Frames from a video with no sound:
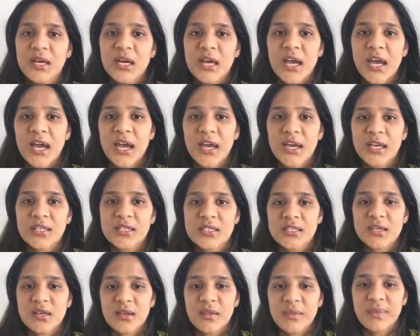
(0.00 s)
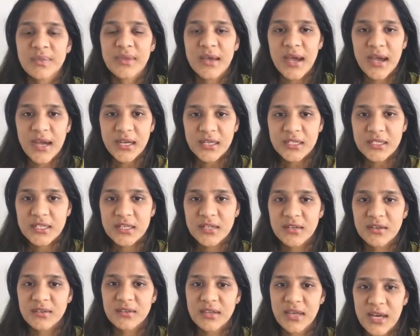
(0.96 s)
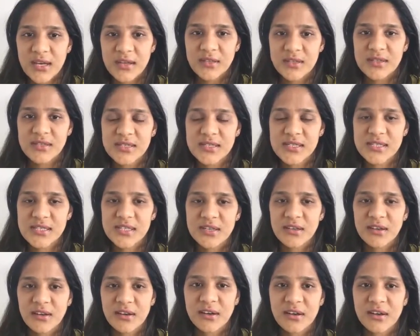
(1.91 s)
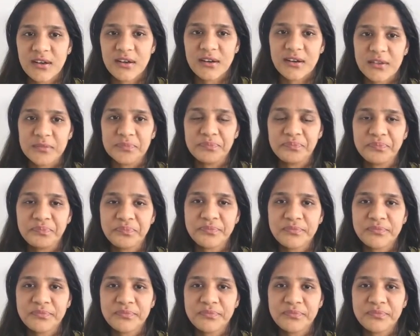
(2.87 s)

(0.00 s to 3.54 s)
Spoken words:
And that is, what